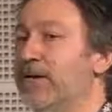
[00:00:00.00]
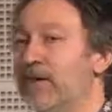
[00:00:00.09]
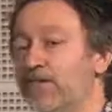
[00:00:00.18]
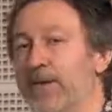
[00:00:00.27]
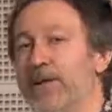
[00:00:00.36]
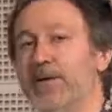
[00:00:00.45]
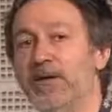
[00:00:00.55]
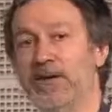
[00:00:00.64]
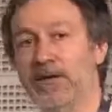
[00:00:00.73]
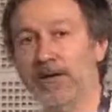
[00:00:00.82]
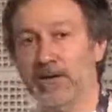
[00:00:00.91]

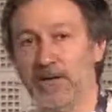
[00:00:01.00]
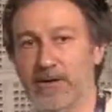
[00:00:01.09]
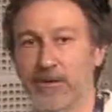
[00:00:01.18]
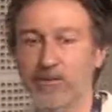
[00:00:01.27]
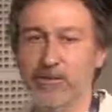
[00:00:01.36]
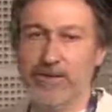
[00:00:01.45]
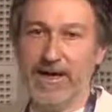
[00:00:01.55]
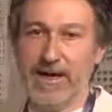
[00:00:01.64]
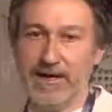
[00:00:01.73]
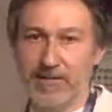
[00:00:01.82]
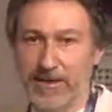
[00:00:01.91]
completely cure the
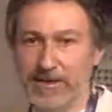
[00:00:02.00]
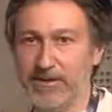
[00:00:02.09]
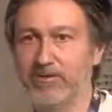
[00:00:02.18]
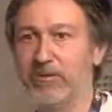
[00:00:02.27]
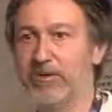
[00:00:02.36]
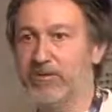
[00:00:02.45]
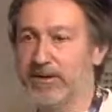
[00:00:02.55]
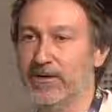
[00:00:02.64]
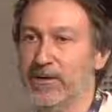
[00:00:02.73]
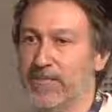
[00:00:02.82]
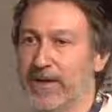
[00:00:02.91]
animals and we could
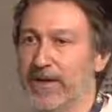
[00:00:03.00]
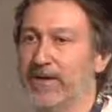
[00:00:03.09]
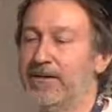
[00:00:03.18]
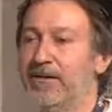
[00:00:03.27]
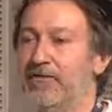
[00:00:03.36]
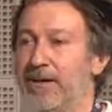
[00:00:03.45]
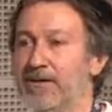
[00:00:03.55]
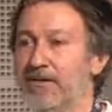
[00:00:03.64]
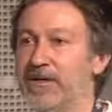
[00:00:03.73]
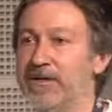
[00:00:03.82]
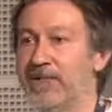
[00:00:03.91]
eliminate the
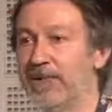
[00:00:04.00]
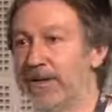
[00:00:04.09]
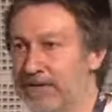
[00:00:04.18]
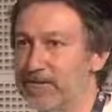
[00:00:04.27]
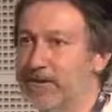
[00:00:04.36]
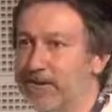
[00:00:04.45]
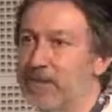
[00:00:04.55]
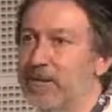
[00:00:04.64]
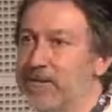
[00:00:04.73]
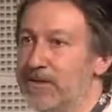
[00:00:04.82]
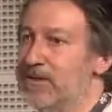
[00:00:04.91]
parasitemia. So
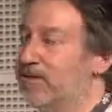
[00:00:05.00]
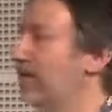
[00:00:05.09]
this is,